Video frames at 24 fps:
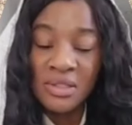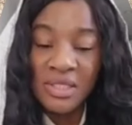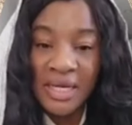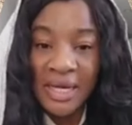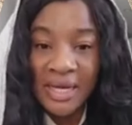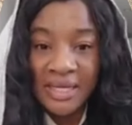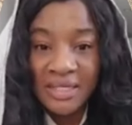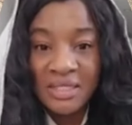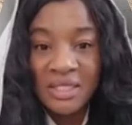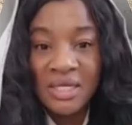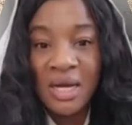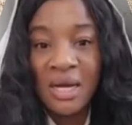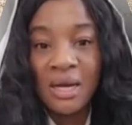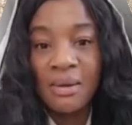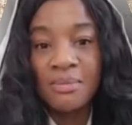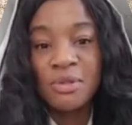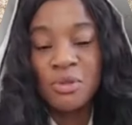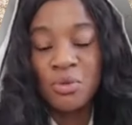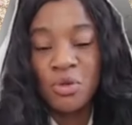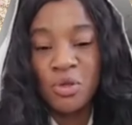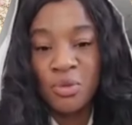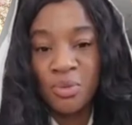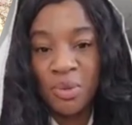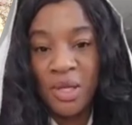the end
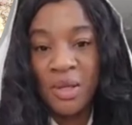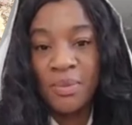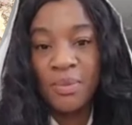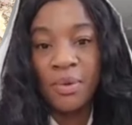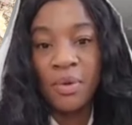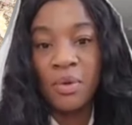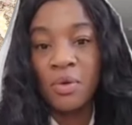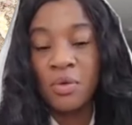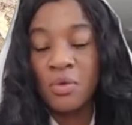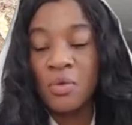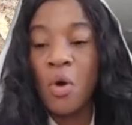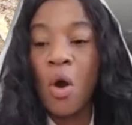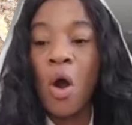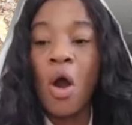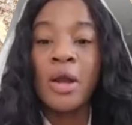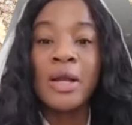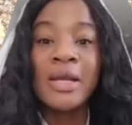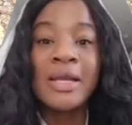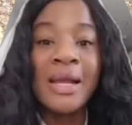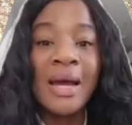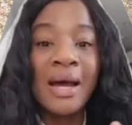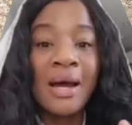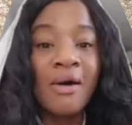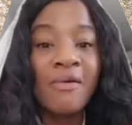times with people who are
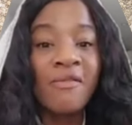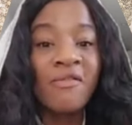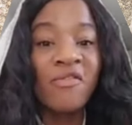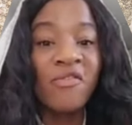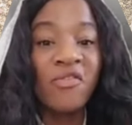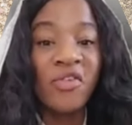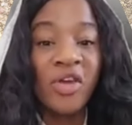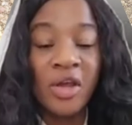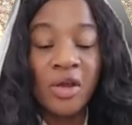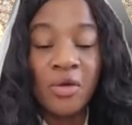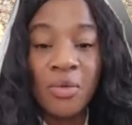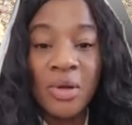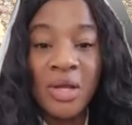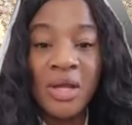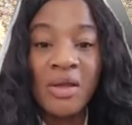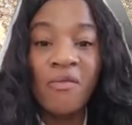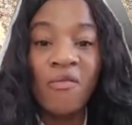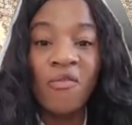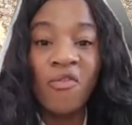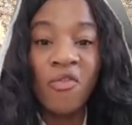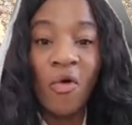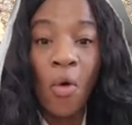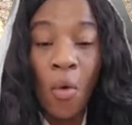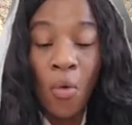now very
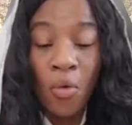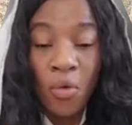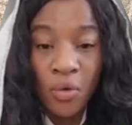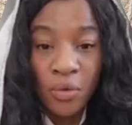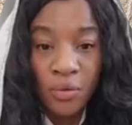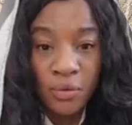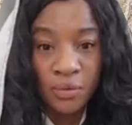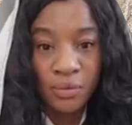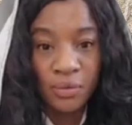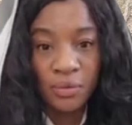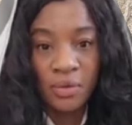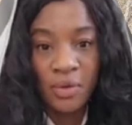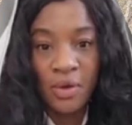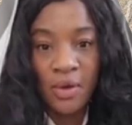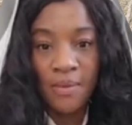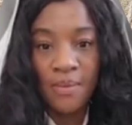vocal